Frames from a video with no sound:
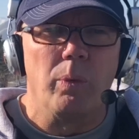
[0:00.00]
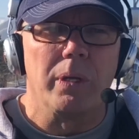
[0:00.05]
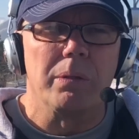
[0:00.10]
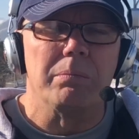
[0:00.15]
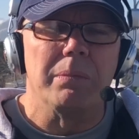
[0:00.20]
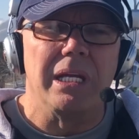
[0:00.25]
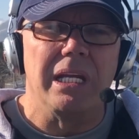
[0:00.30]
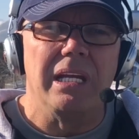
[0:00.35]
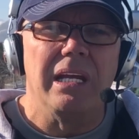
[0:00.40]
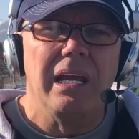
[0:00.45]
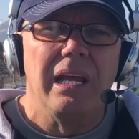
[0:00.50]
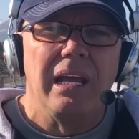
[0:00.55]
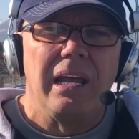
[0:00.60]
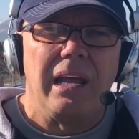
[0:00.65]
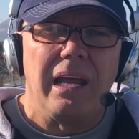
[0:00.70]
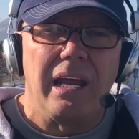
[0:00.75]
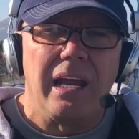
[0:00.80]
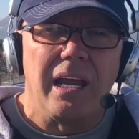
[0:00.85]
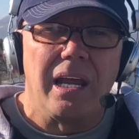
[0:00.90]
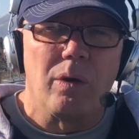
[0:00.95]
with me,
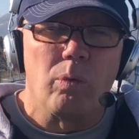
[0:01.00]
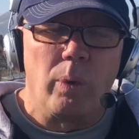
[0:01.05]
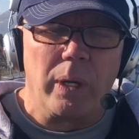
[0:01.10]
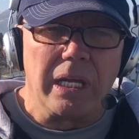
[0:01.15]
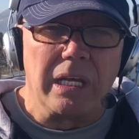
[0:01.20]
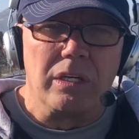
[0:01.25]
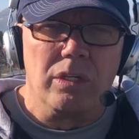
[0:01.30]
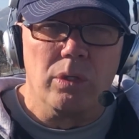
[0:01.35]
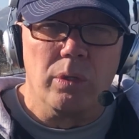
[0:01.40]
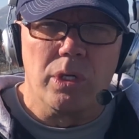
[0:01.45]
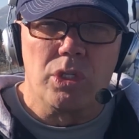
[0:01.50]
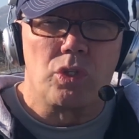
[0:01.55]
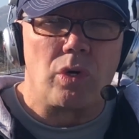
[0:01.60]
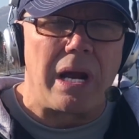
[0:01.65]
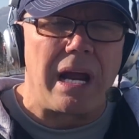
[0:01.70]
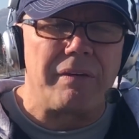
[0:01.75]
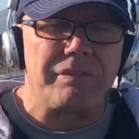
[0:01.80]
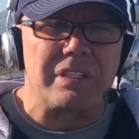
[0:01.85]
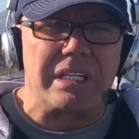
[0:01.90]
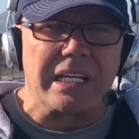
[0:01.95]
and we can do a
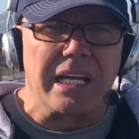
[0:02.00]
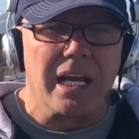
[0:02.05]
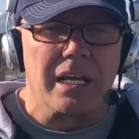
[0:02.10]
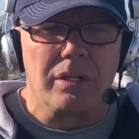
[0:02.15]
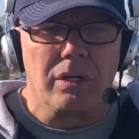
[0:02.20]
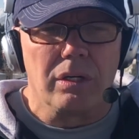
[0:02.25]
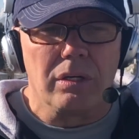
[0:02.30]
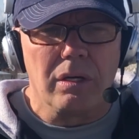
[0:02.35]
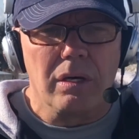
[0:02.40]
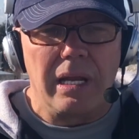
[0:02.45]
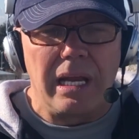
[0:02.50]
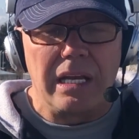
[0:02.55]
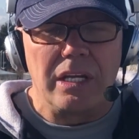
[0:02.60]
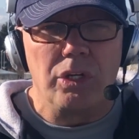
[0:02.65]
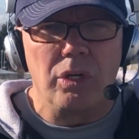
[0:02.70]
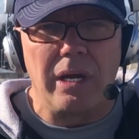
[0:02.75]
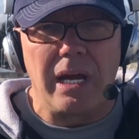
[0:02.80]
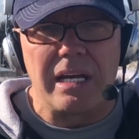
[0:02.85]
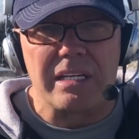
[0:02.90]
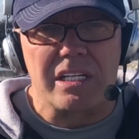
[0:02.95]
draft together,
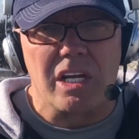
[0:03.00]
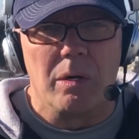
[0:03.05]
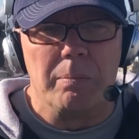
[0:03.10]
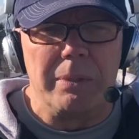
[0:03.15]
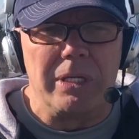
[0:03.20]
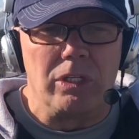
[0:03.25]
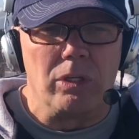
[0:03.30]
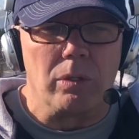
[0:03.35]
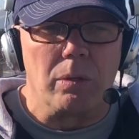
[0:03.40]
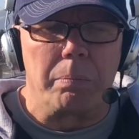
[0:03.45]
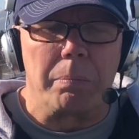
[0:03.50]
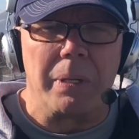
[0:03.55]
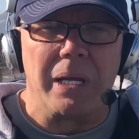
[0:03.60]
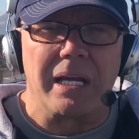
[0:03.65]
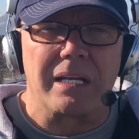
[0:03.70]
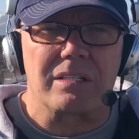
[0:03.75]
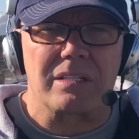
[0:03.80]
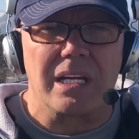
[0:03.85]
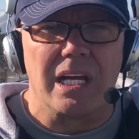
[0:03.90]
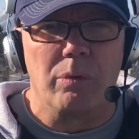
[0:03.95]
and you guys help me do the
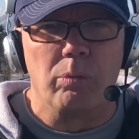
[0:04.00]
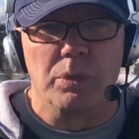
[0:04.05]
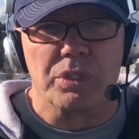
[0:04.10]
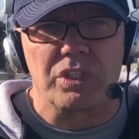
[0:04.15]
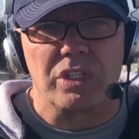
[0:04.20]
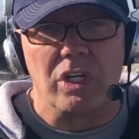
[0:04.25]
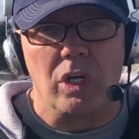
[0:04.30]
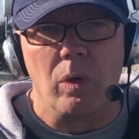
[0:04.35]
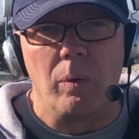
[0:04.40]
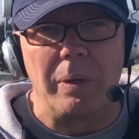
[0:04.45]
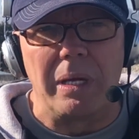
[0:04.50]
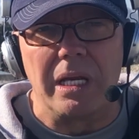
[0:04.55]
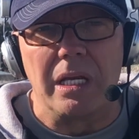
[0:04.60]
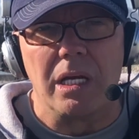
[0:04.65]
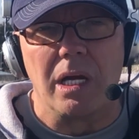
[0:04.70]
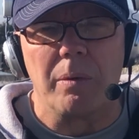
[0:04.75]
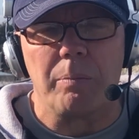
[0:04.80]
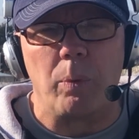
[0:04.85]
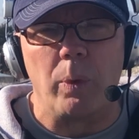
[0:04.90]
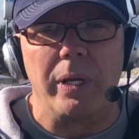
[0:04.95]
picks, and we'll see who we
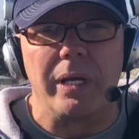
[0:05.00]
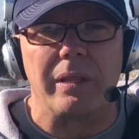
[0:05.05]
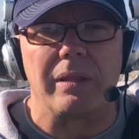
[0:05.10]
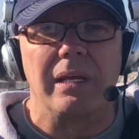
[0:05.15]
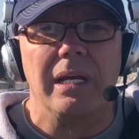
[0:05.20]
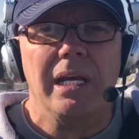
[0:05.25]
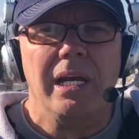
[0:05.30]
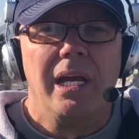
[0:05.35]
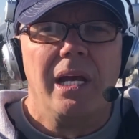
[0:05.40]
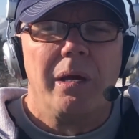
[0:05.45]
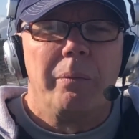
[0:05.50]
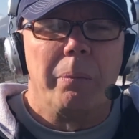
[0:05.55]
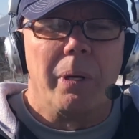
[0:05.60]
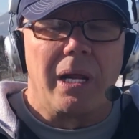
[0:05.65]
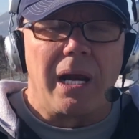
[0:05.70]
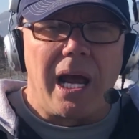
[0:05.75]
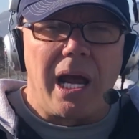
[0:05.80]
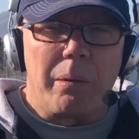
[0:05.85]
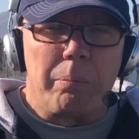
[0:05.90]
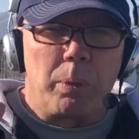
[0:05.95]
end up with.
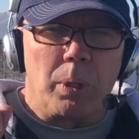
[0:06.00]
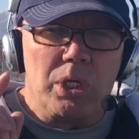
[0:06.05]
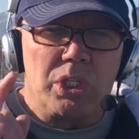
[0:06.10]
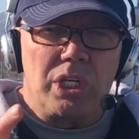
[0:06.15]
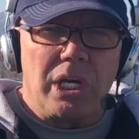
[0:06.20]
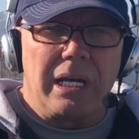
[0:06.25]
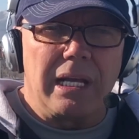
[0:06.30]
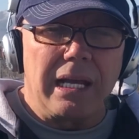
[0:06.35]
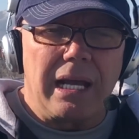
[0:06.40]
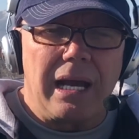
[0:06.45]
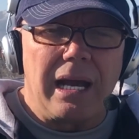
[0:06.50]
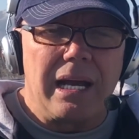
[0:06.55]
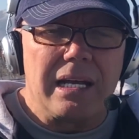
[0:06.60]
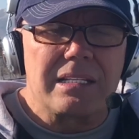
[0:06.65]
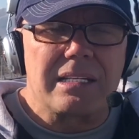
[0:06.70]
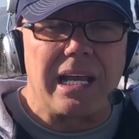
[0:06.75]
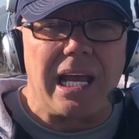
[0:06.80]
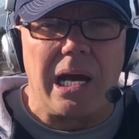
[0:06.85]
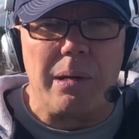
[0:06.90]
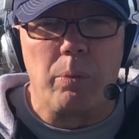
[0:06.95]
But I appreciate it,
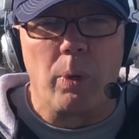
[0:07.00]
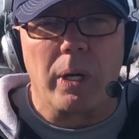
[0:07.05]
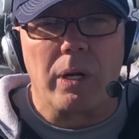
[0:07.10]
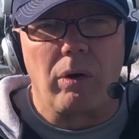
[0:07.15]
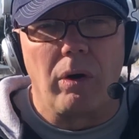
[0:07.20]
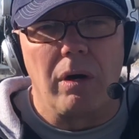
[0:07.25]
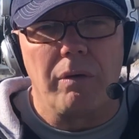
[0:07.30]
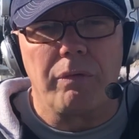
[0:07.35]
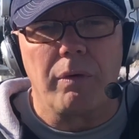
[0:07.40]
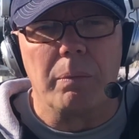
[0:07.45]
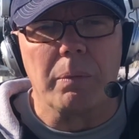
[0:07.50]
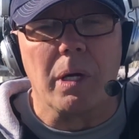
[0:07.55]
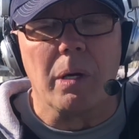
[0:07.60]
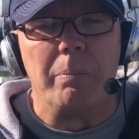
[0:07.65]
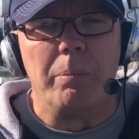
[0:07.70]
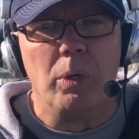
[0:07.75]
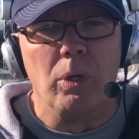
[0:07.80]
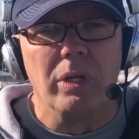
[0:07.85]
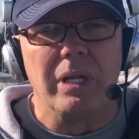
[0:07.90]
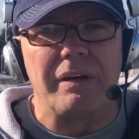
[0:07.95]
guys. Cowboy Crump from
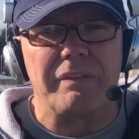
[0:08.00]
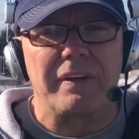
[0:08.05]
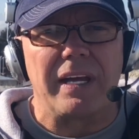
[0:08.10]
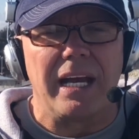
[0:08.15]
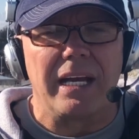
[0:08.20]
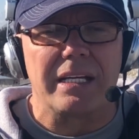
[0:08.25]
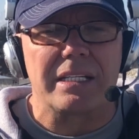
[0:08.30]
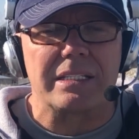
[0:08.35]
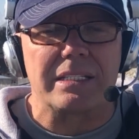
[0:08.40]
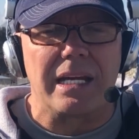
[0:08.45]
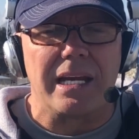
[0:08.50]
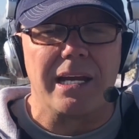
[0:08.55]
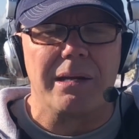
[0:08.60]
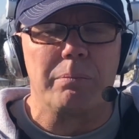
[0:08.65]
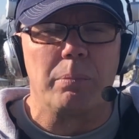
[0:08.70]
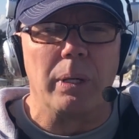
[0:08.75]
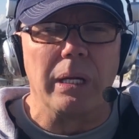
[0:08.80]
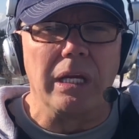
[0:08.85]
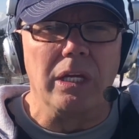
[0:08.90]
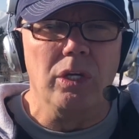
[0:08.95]
Kabul,
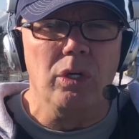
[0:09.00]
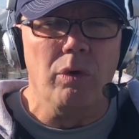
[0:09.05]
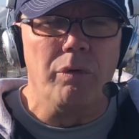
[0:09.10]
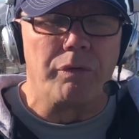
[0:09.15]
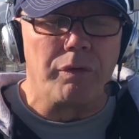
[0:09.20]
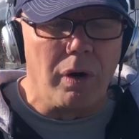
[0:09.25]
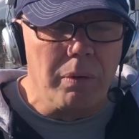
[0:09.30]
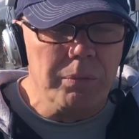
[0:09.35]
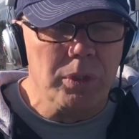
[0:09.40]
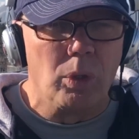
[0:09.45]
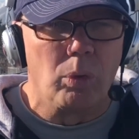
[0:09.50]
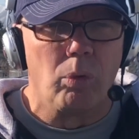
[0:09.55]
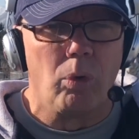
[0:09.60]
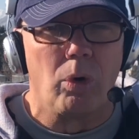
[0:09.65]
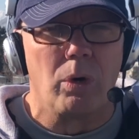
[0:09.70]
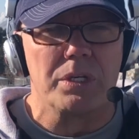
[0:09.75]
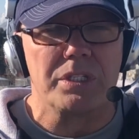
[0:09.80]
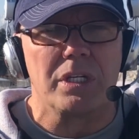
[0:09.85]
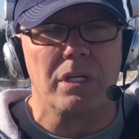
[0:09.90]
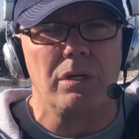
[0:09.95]
Afghanistan, bringing you from your
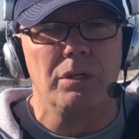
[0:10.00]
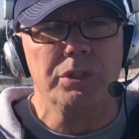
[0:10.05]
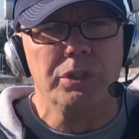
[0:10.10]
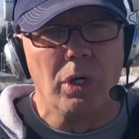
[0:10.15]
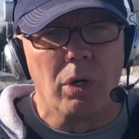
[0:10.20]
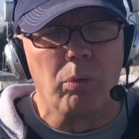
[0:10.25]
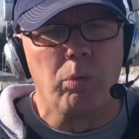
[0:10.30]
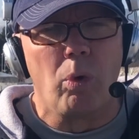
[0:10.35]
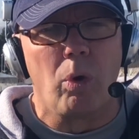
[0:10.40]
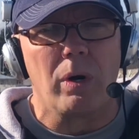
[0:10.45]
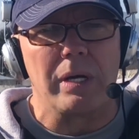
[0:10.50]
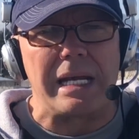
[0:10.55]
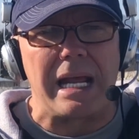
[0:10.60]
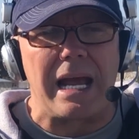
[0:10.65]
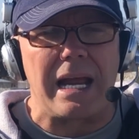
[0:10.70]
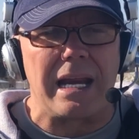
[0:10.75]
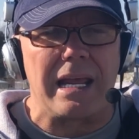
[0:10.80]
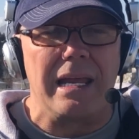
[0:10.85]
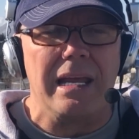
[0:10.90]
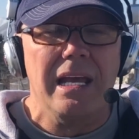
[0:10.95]
war zone, your war
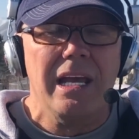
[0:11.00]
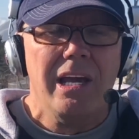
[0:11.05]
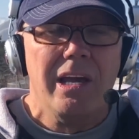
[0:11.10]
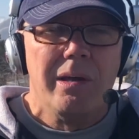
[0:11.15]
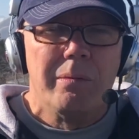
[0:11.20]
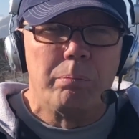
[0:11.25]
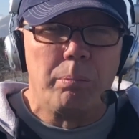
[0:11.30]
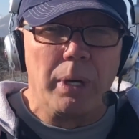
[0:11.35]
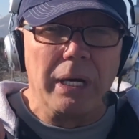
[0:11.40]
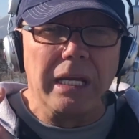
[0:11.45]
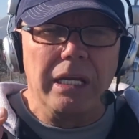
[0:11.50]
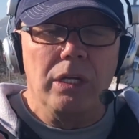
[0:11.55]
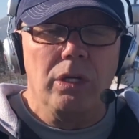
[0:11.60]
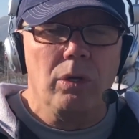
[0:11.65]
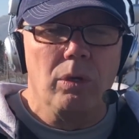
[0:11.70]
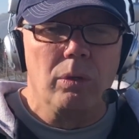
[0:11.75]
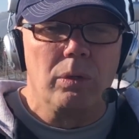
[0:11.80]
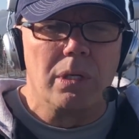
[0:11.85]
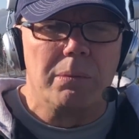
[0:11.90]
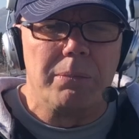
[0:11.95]
daddy, bringing
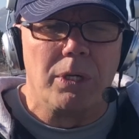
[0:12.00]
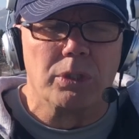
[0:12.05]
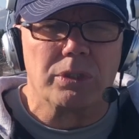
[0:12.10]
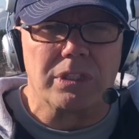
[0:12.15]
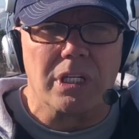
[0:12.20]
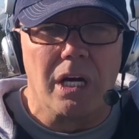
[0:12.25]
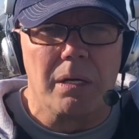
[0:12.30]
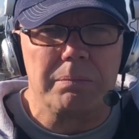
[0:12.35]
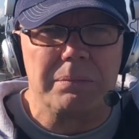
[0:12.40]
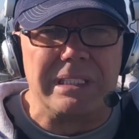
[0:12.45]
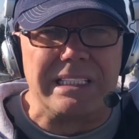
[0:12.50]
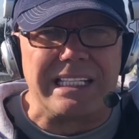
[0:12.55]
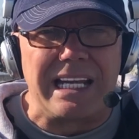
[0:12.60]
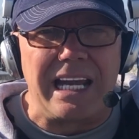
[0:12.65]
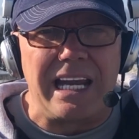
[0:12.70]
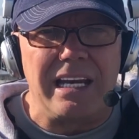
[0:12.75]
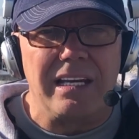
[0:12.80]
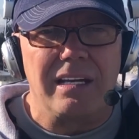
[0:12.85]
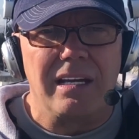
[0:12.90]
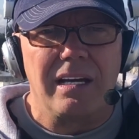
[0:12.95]
you the most
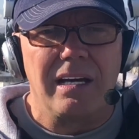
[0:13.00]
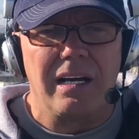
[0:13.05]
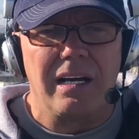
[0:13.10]
up-to-date